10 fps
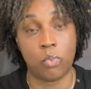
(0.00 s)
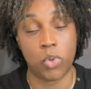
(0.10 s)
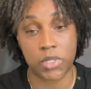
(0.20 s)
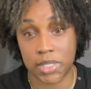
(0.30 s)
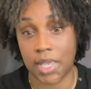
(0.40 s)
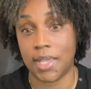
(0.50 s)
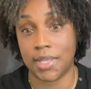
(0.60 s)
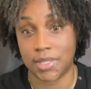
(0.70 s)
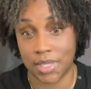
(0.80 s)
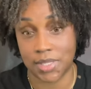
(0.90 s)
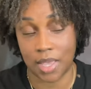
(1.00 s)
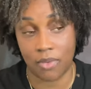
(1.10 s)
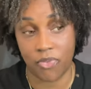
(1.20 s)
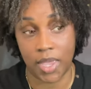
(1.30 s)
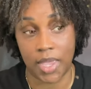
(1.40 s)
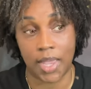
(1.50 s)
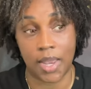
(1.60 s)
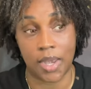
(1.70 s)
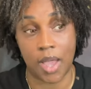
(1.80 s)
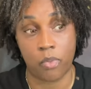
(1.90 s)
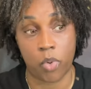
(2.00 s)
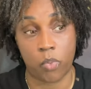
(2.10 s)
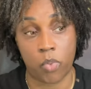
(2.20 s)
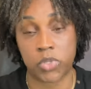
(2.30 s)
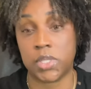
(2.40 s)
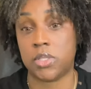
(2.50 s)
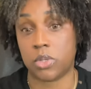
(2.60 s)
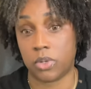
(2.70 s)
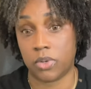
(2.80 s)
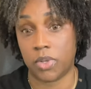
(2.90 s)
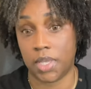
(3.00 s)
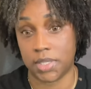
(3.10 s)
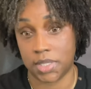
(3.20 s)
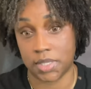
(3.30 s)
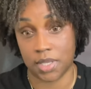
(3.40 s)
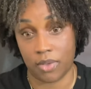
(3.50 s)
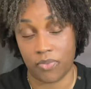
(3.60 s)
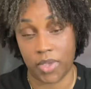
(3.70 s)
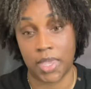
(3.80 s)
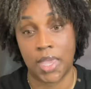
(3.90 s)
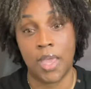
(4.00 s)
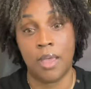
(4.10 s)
would say Intense Cafe and not Rosito Intense Cafe.